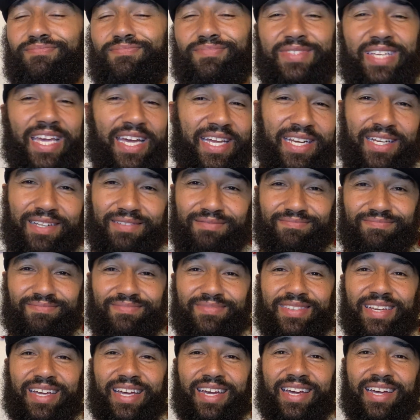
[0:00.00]
tenant
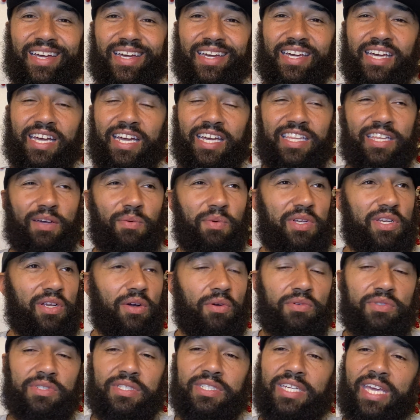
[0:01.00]
in that we
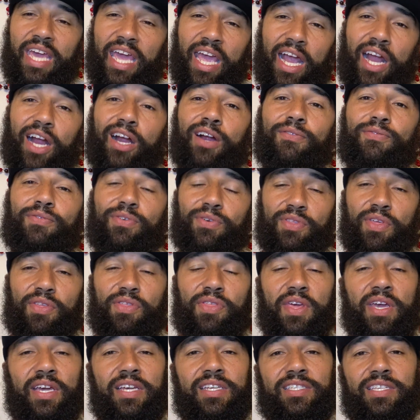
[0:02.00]
don't care for the
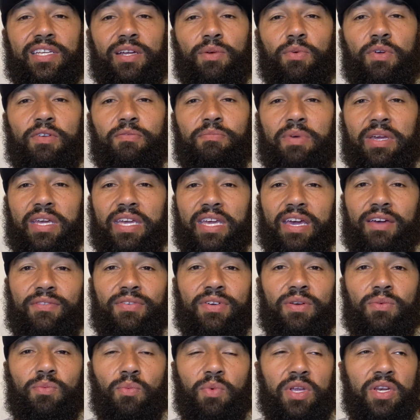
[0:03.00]
things that we've been
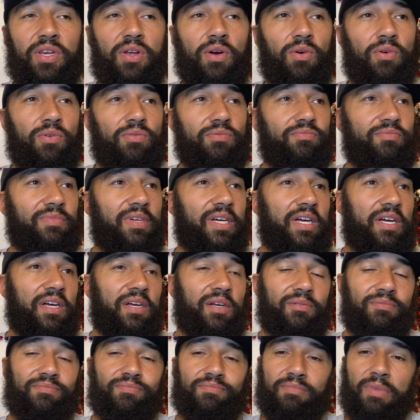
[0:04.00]
given. We don't
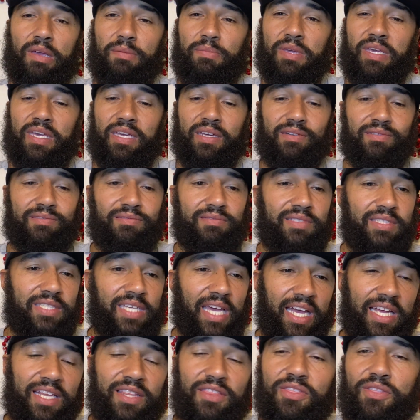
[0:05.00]
maybe
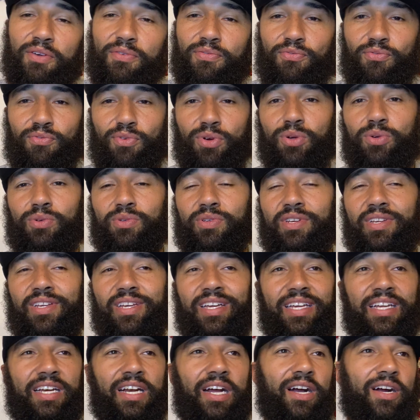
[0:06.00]
tend the fruit
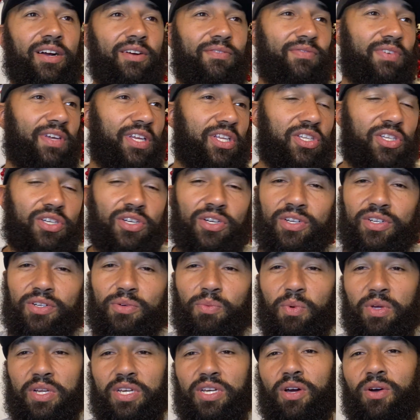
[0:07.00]
in our
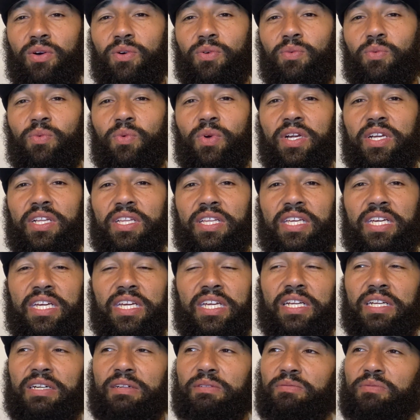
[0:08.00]
vineyard. We don't
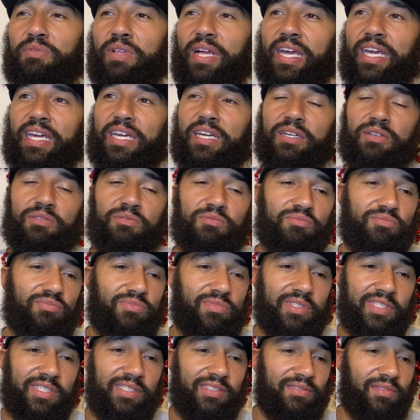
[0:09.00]
really like
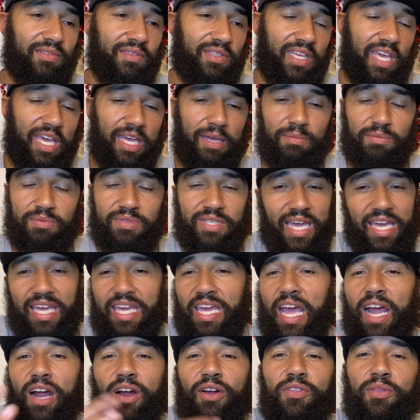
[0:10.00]
take
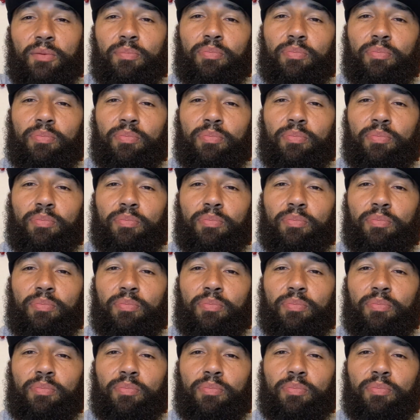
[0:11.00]
care of the